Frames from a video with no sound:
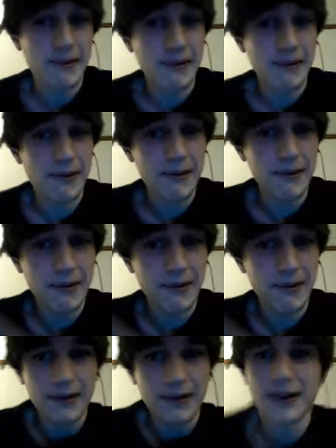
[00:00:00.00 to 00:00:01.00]
I don't
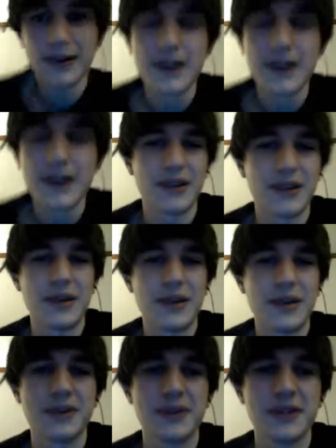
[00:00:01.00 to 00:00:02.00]
know what
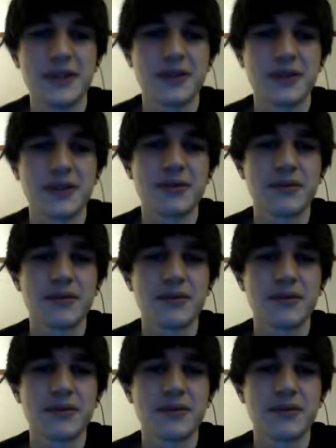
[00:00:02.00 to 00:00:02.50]
that was either.